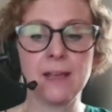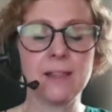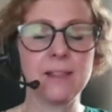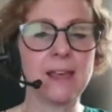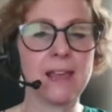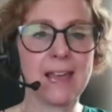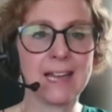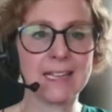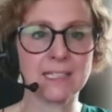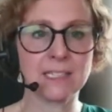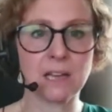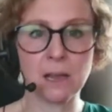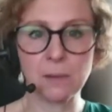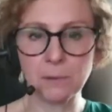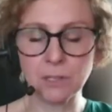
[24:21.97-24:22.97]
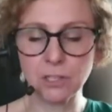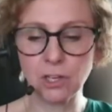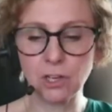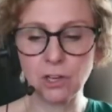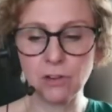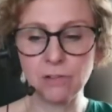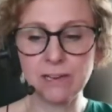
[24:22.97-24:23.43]
They had
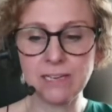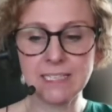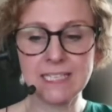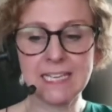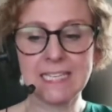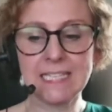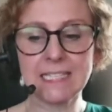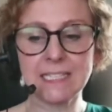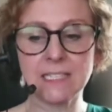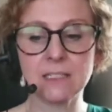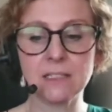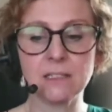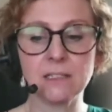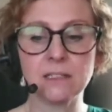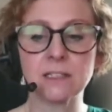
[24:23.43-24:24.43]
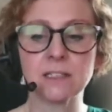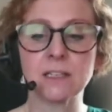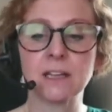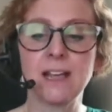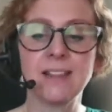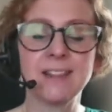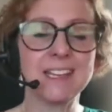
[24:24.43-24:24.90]
cybersecurity incidents.
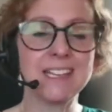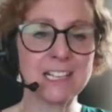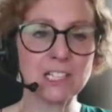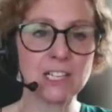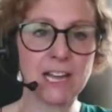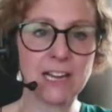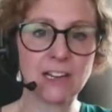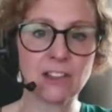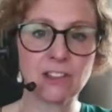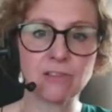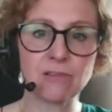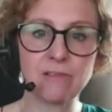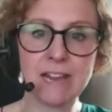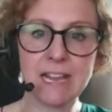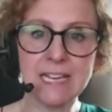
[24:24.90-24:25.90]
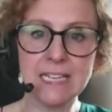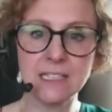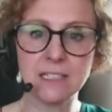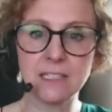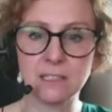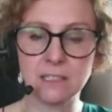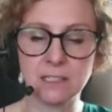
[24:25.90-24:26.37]
They'd actually had 3
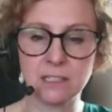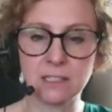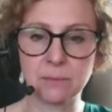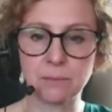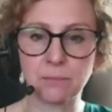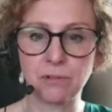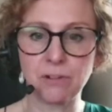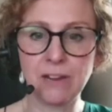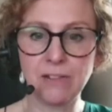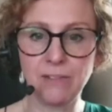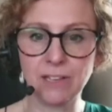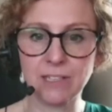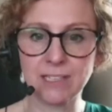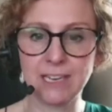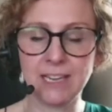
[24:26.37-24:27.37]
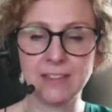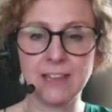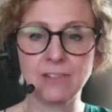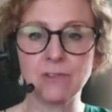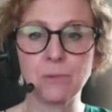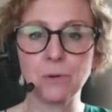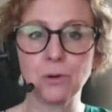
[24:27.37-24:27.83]
incidents previously, and
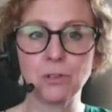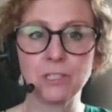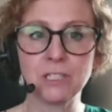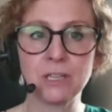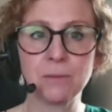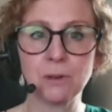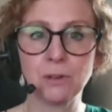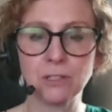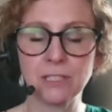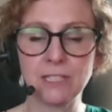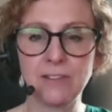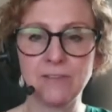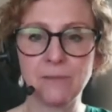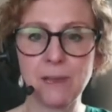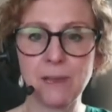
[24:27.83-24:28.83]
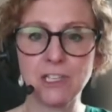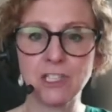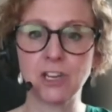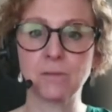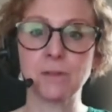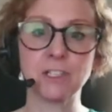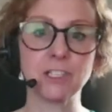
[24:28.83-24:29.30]
they'd reported them all to the Information
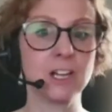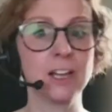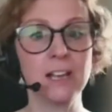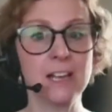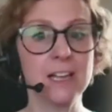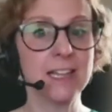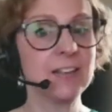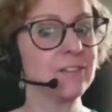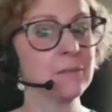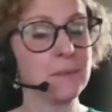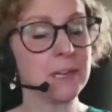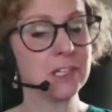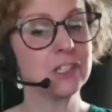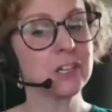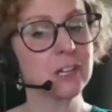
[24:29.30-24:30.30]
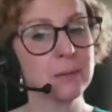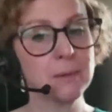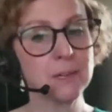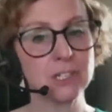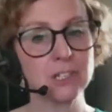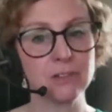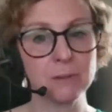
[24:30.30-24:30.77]
Commissioner. The Information
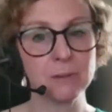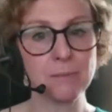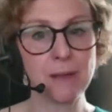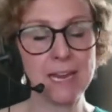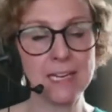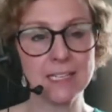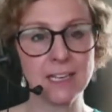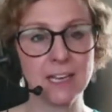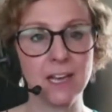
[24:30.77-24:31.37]
Commissioner had made